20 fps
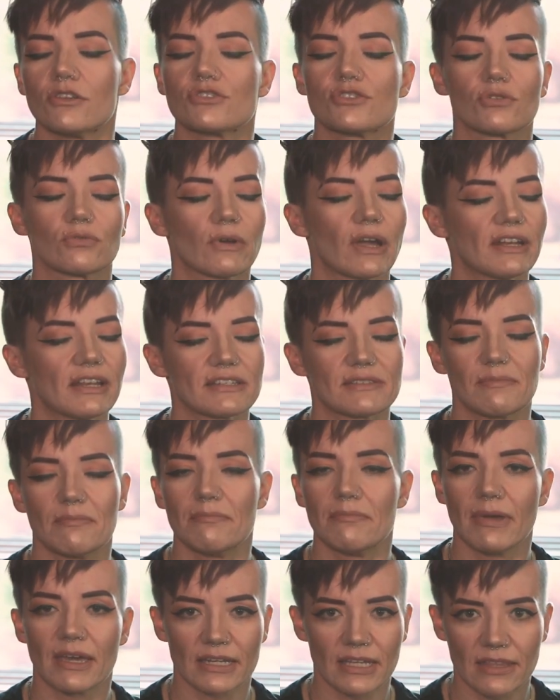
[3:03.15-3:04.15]
to write as
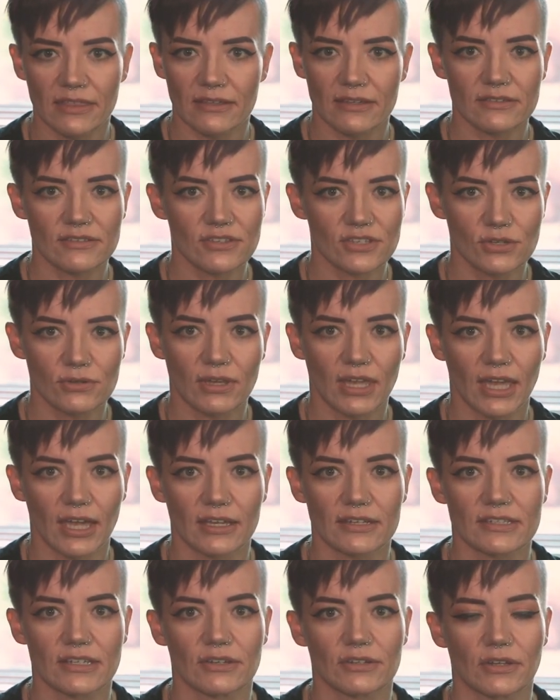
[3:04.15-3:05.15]
many things as you
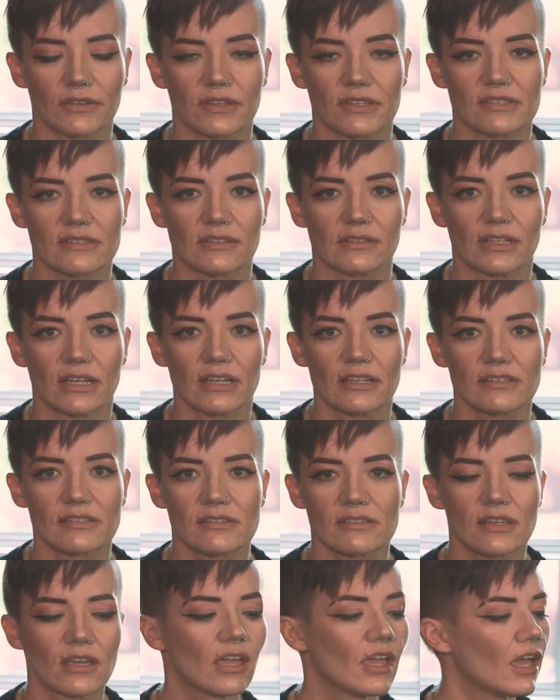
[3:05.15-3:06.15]
can down on this
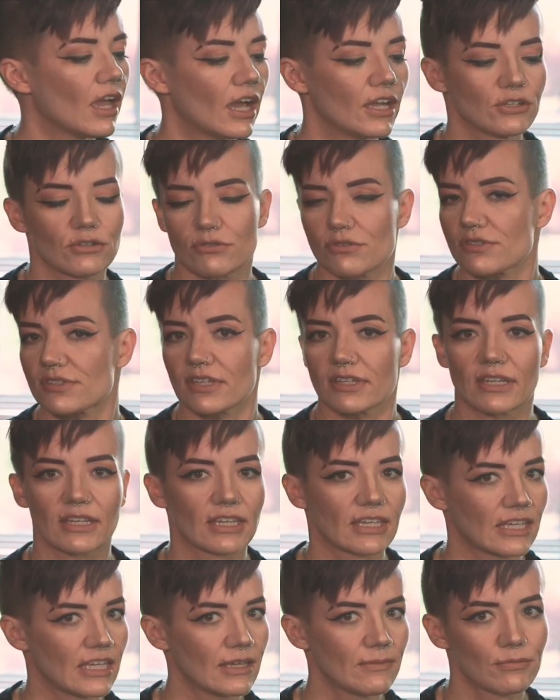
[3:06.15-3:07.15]
list, and you're just going to
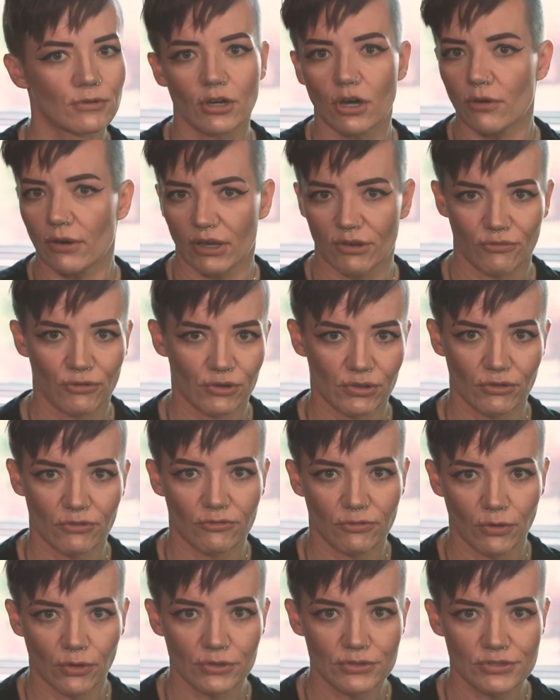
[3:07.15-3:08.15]
keep going for the
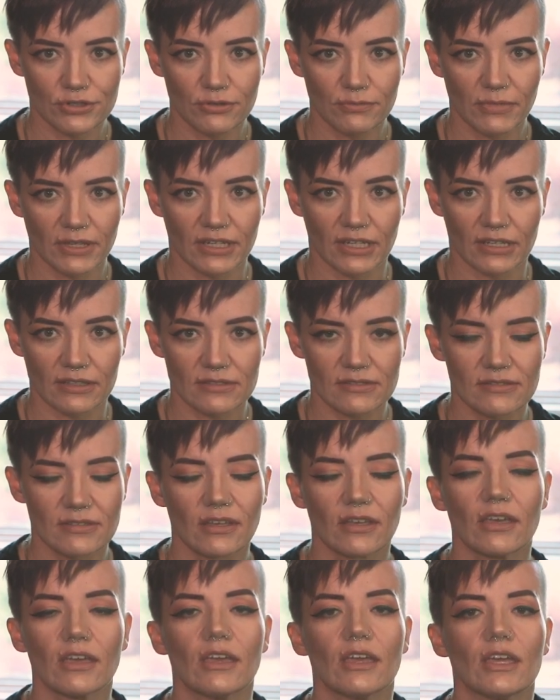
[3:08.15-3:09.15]
full 2 minutes.
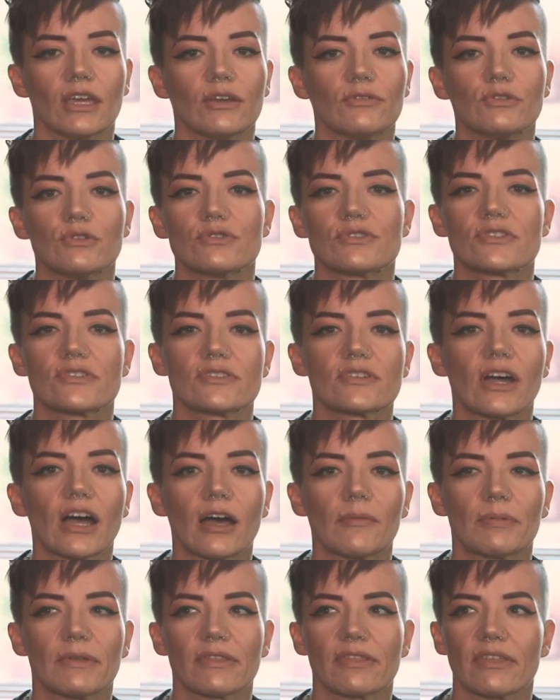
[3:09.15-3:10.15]
If you
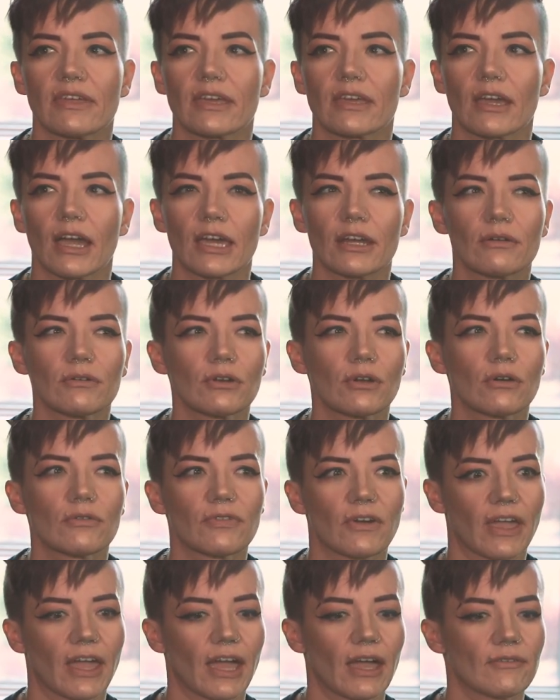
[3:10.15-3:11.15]
stop and think, I don't know if
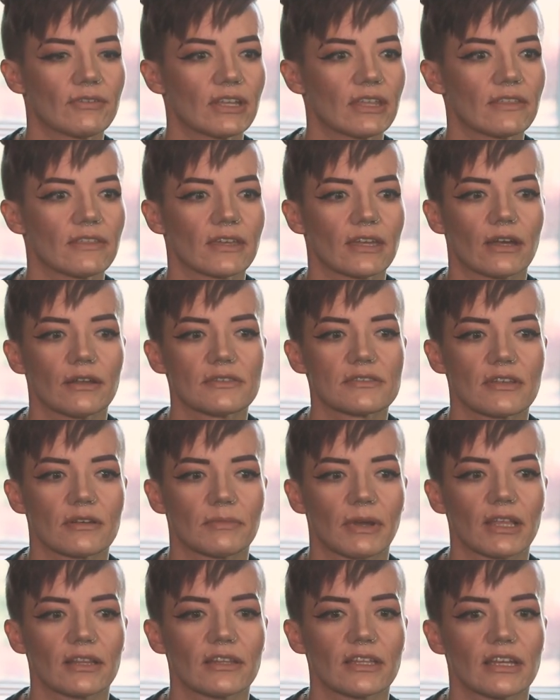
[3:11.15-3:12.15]
I have anything else on
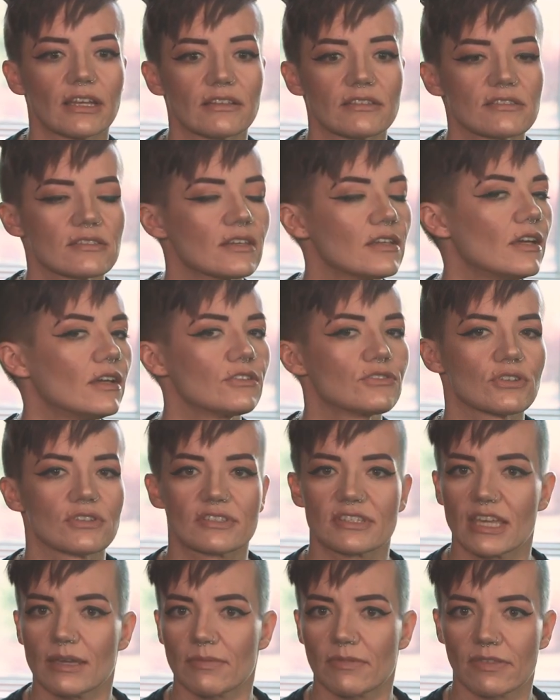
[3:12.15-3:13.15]
my list,
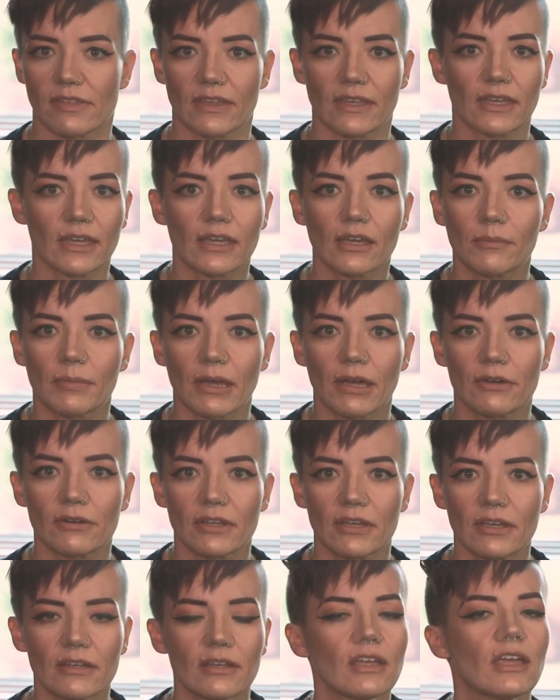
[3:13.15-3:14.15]
just keep thinking about
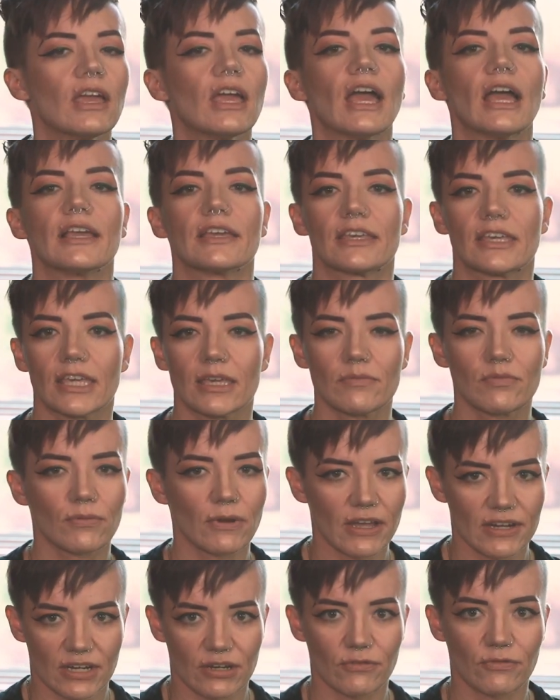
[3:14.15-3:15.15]
it and keep
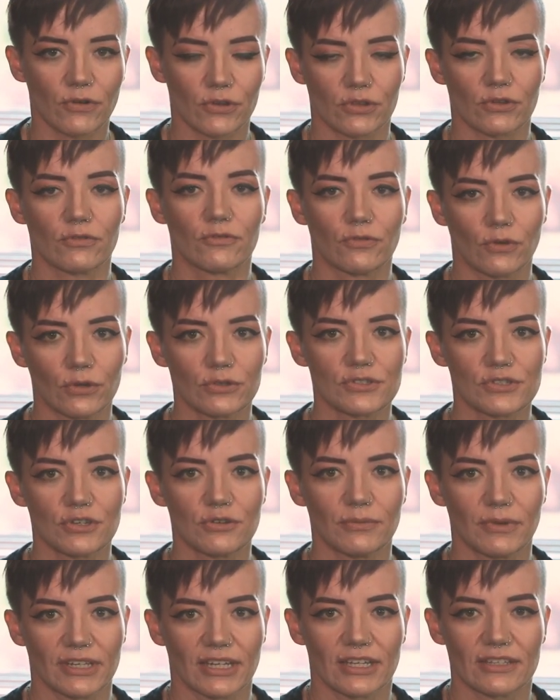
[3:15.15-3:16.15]
writing for the full 2
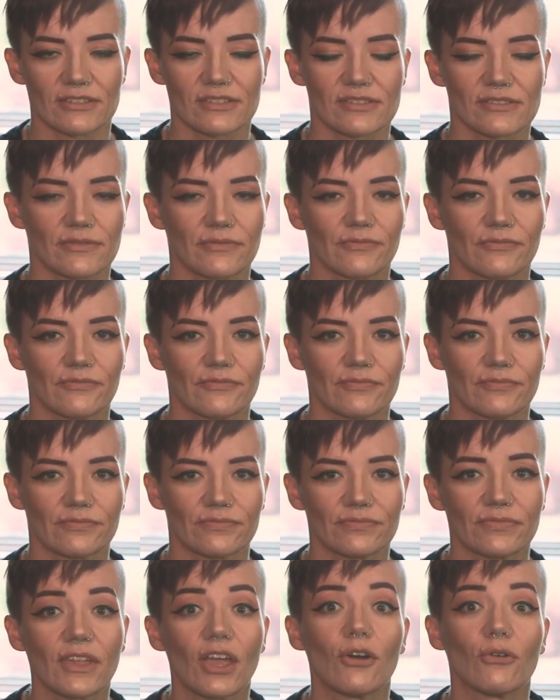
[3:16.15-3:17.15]
minutes.
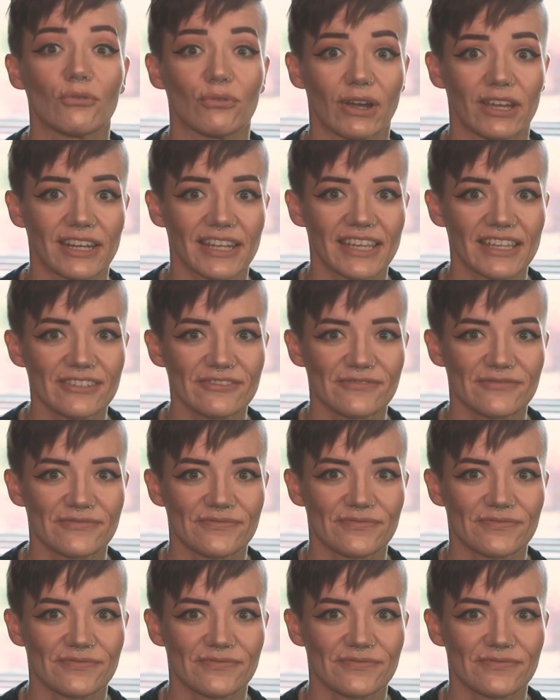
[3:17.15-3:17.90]
Ready?